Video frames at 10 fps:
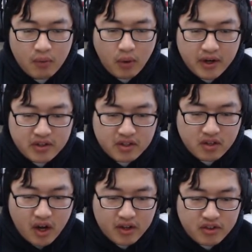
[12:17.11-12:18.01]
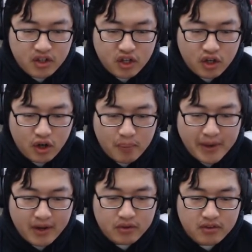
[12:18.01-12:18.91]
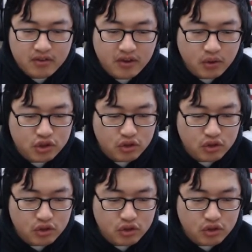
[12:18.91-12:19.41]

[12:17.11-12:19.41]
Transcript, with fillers: want to talk to you about social